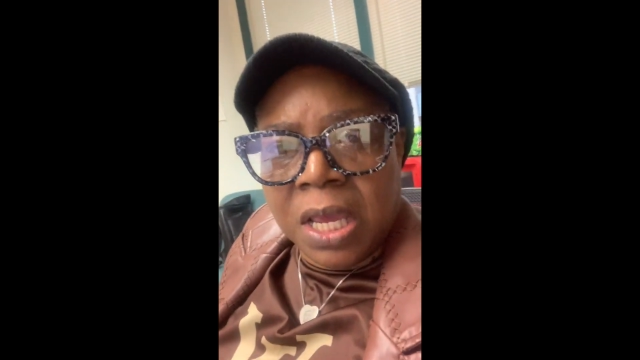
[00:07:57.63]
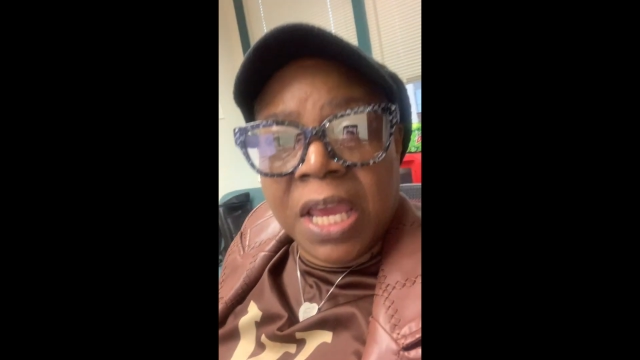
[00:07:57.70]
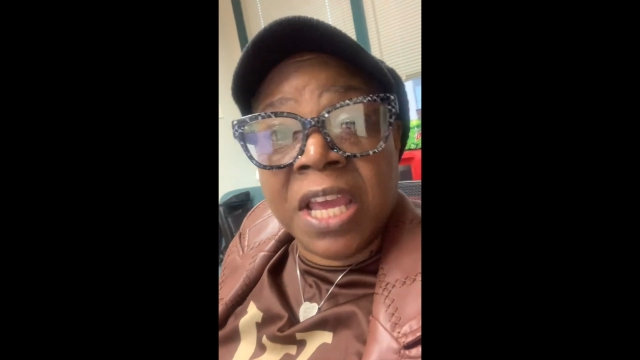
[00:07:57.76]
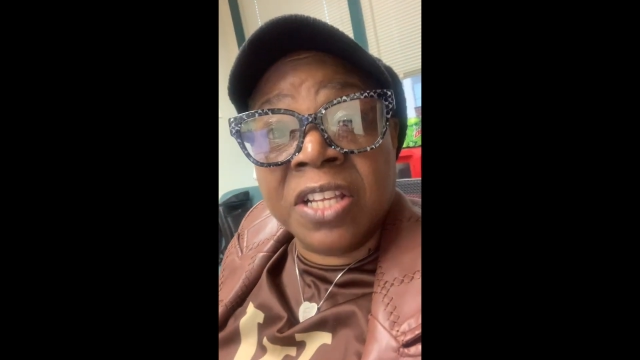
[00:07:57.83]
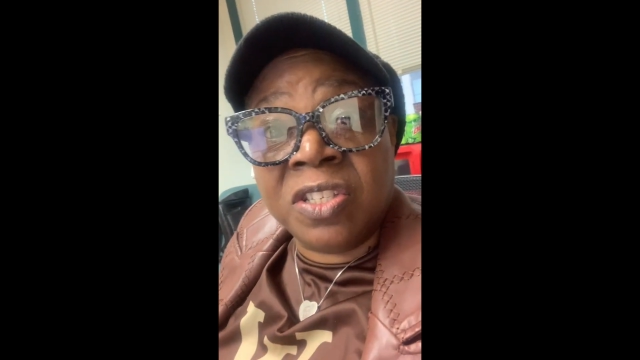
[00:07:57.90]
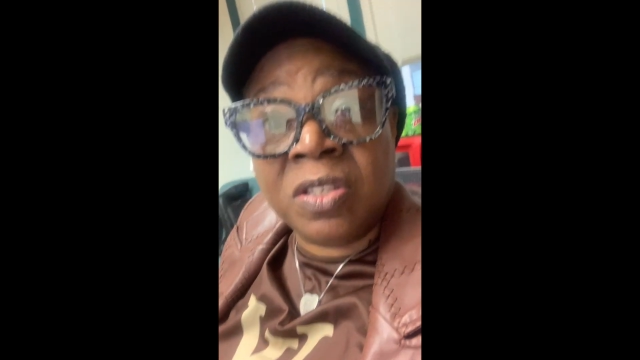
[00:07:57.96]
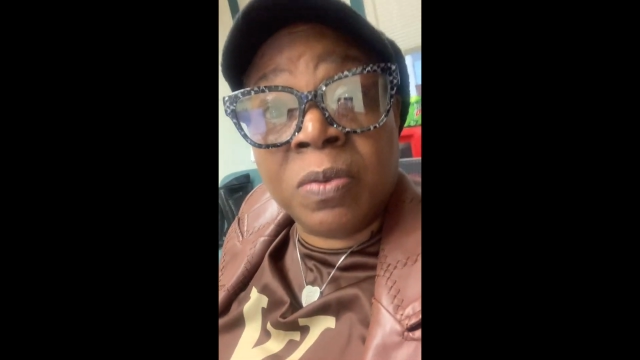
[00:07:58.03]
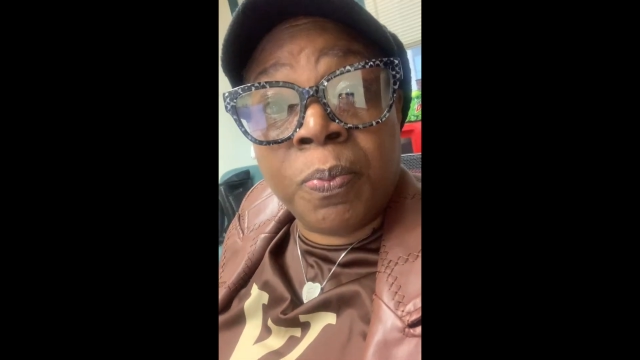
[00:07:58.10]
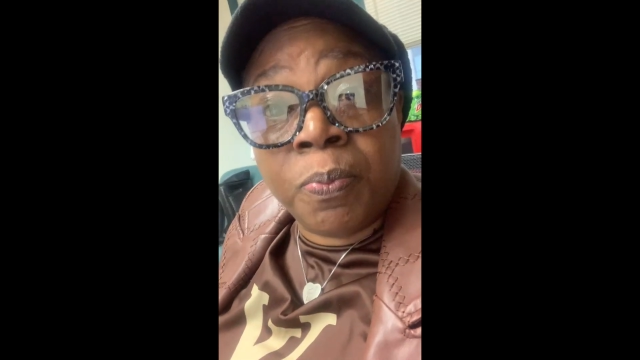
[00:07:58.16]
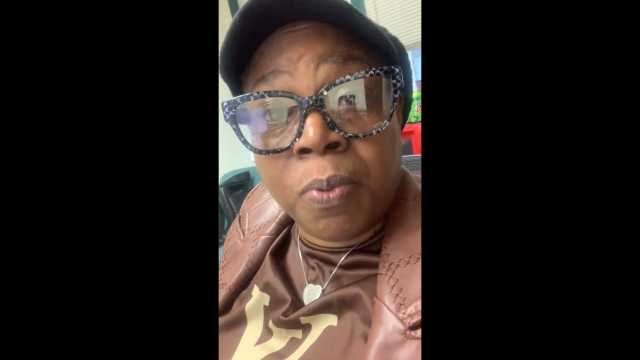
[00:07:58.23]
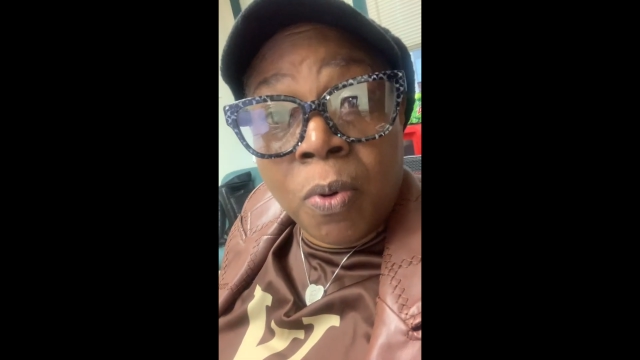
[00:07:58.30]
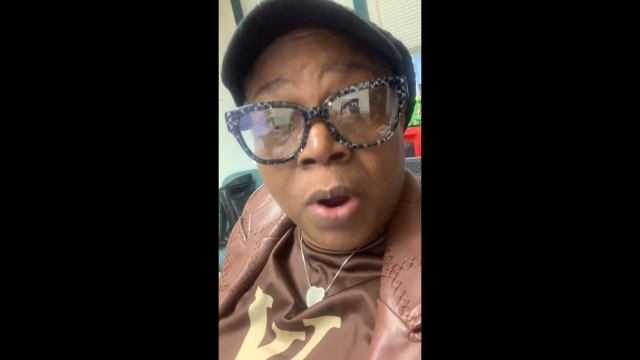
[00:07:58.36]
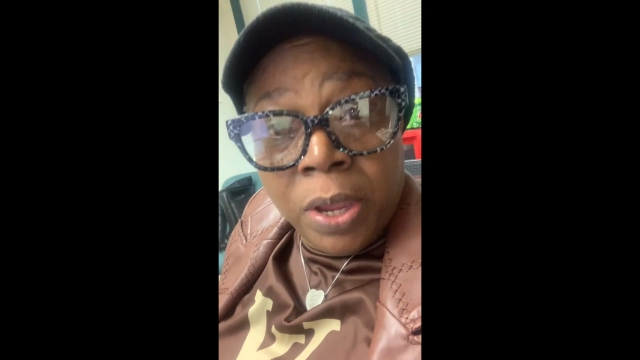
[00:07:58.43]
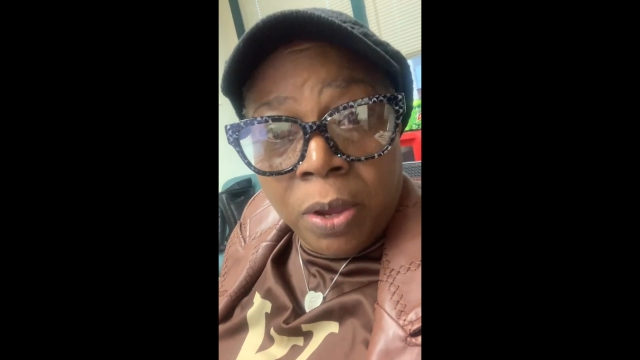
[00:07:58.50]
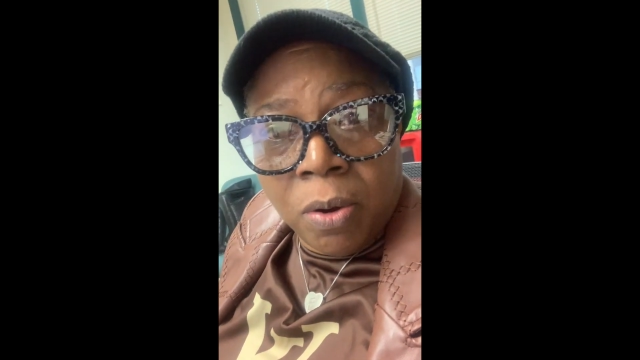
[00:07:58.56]
and
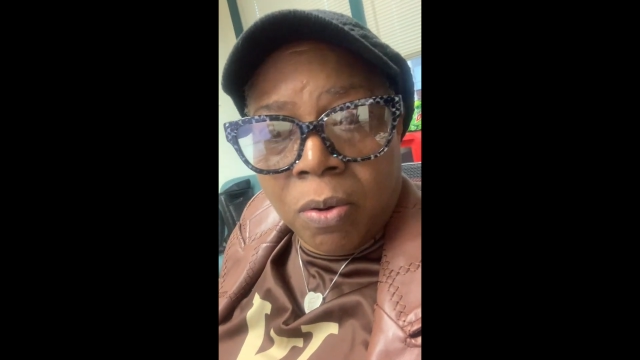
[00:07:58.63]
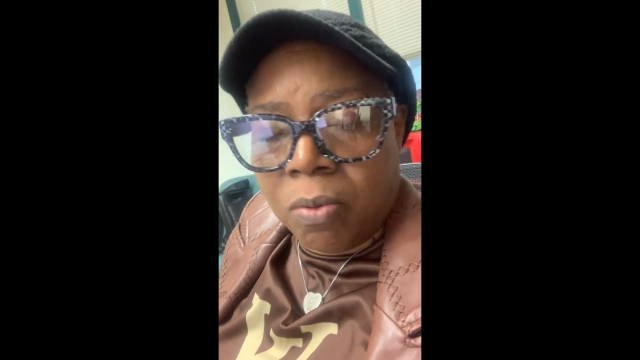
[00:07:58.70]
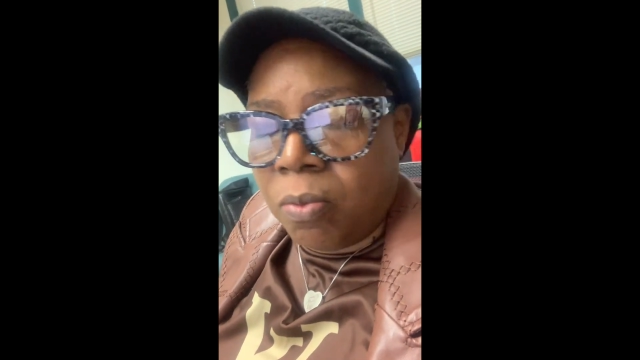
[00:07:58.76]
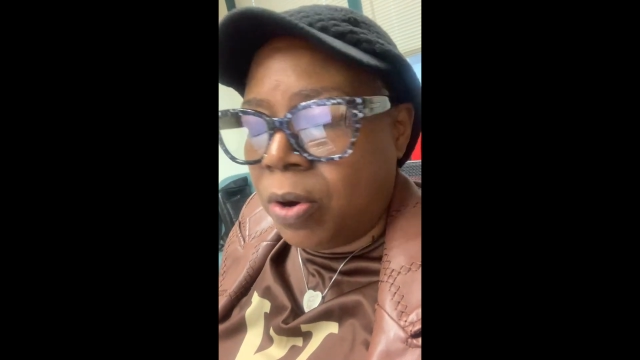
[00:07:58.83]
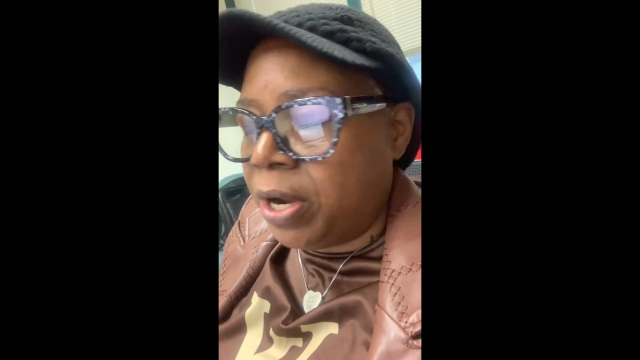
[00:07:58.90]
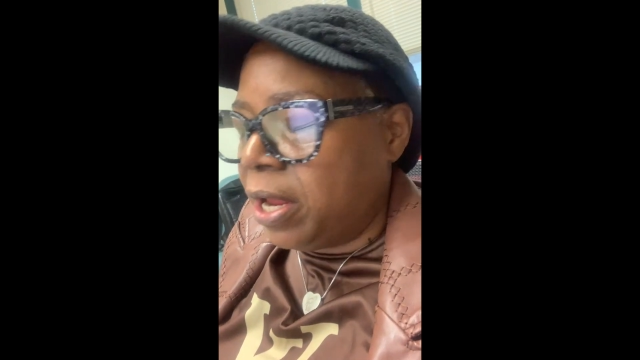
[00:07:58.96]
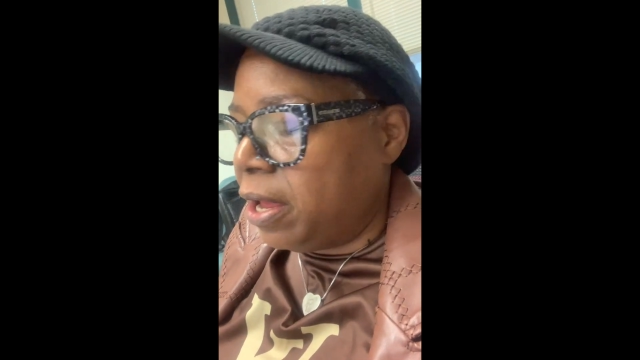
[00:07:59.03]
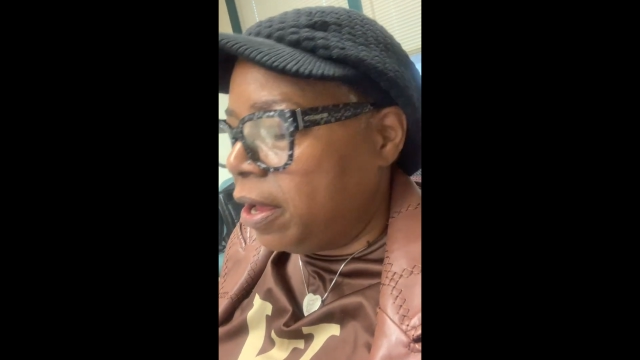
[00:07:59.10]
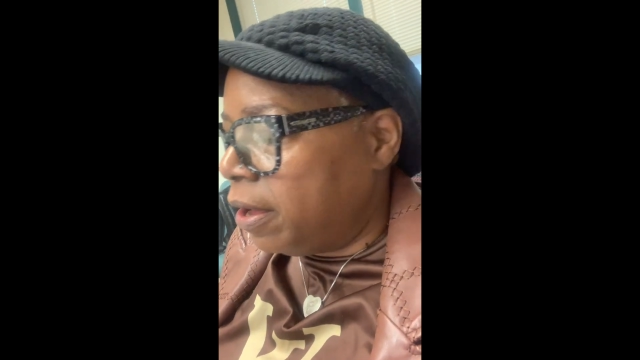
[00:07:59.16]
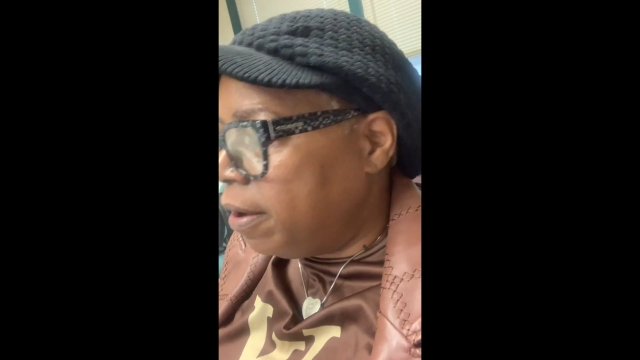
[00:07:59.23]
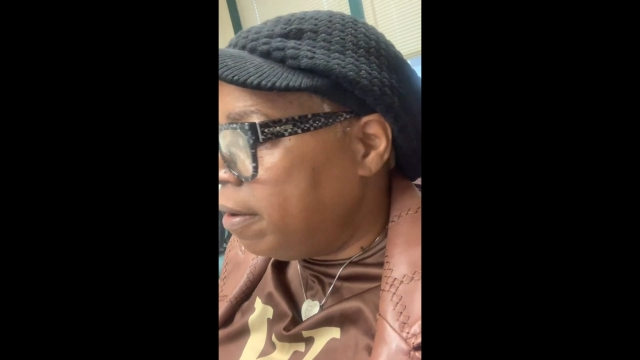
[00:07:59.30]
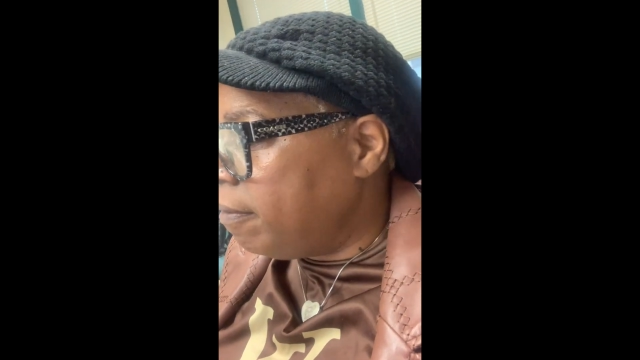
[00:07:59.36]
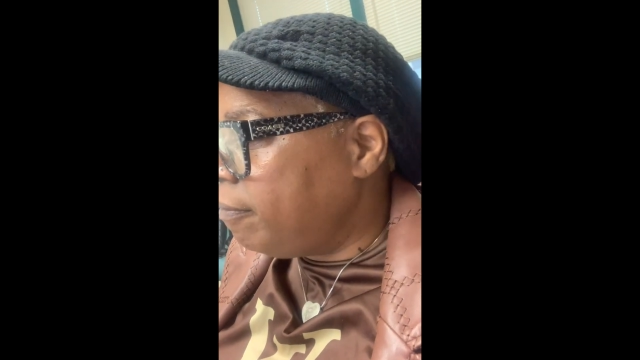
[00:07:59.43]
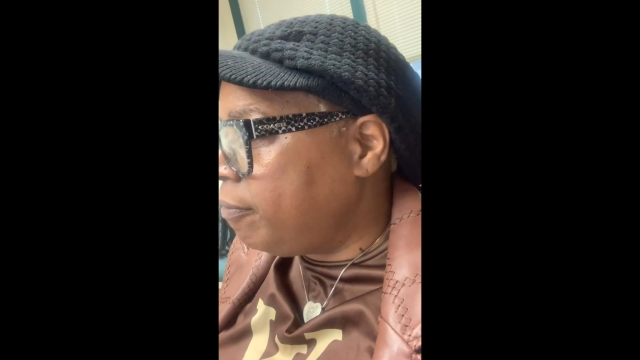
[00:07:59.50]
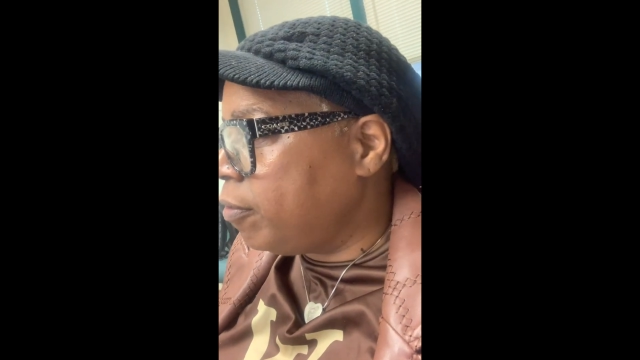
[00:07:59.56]
spoil
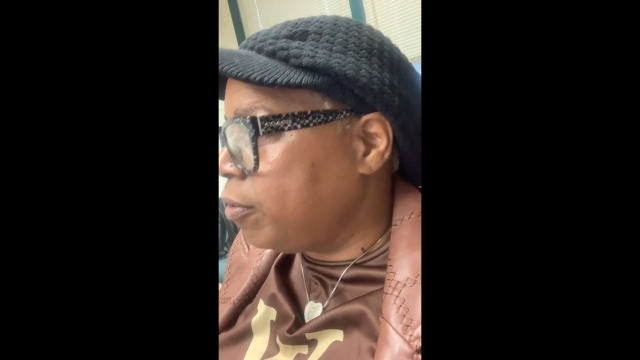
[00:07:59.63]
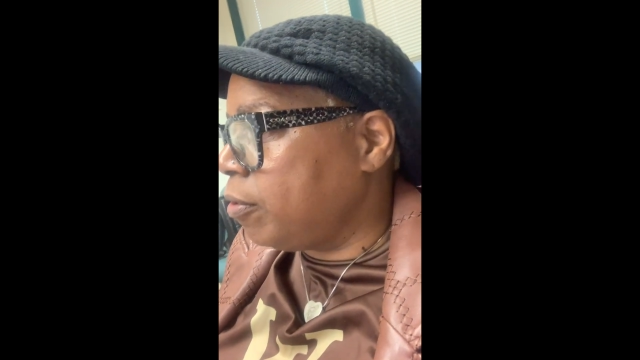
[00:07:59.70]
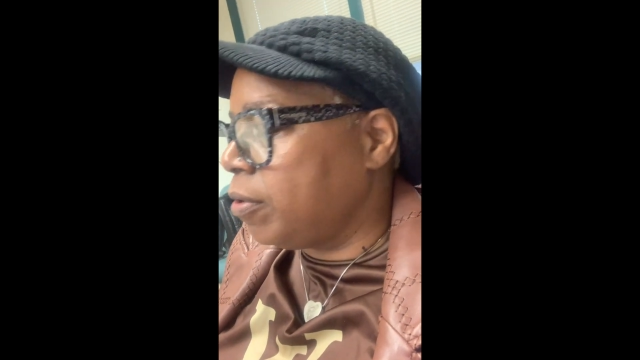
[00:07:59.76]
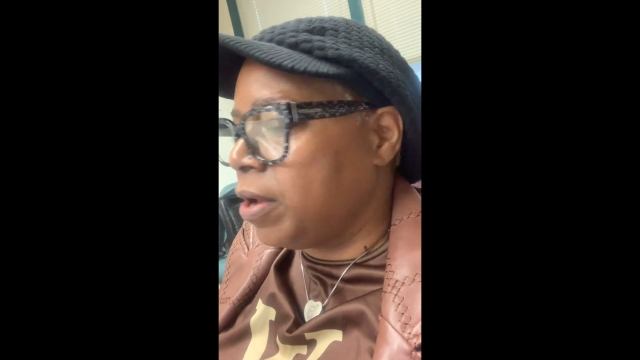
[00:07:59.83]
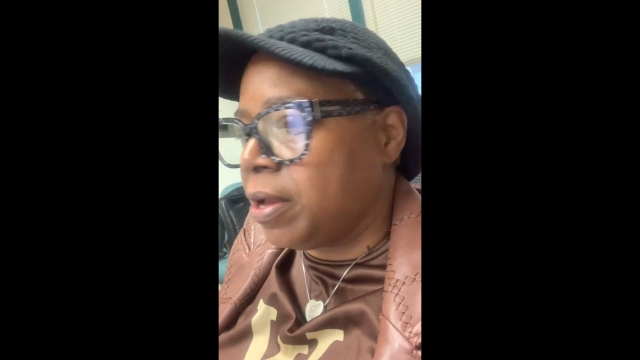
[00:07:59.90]
whatever